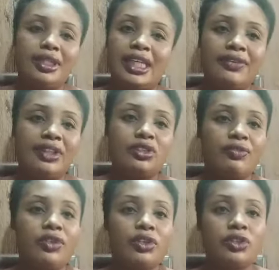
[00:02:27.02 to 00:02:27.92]
The grace
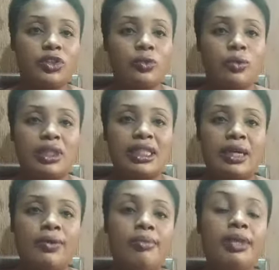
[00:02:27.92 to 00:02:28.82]
of God doesn't work
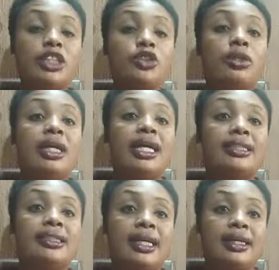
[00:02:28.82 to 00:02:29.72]
that way. Make sure your
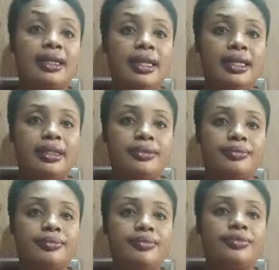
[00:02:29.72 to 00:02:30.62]
hands are clean.
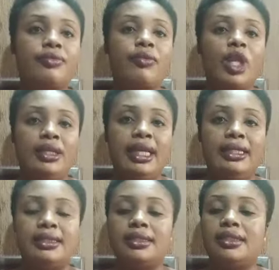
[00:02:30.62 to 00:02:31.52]

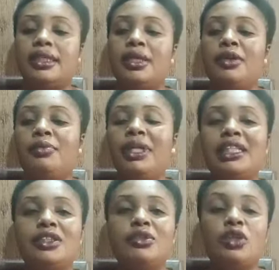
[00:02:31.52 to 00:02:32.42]
Yes.
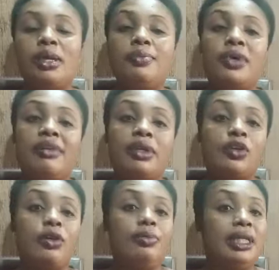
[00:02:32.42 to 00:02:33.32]
Please, so many people have been
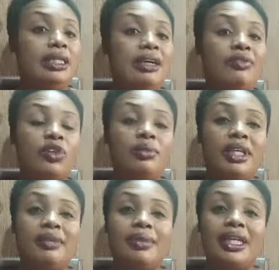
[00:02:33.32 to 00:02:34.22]
complaining that I've not been
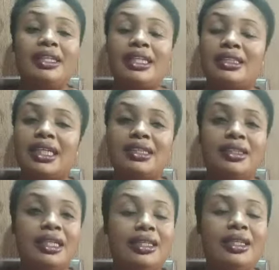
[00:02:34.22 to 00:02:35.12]
replying to the chat
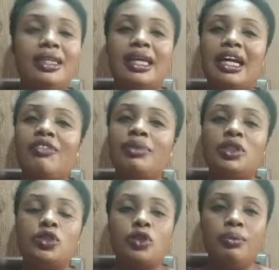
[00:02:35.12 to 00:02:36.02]
lately. I've been
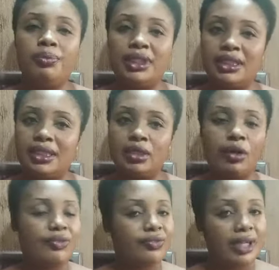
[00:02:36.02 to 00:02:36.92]
so busy
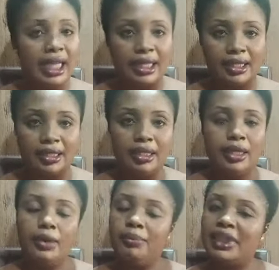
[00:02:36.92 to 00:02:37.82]
offline.
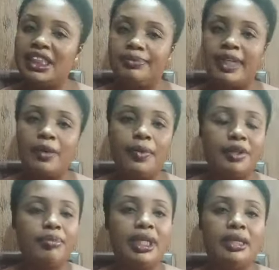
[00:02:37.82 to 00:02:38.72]
Please bear
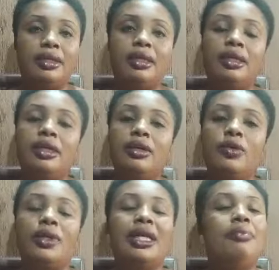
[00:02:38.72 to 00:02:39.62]
with me.
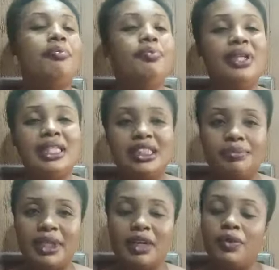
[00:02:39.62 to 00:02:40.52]
Okay? Please
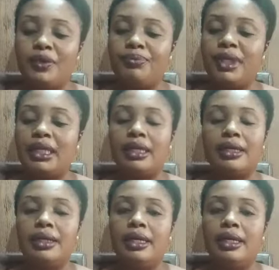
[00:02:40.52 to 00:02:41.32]
bear with me.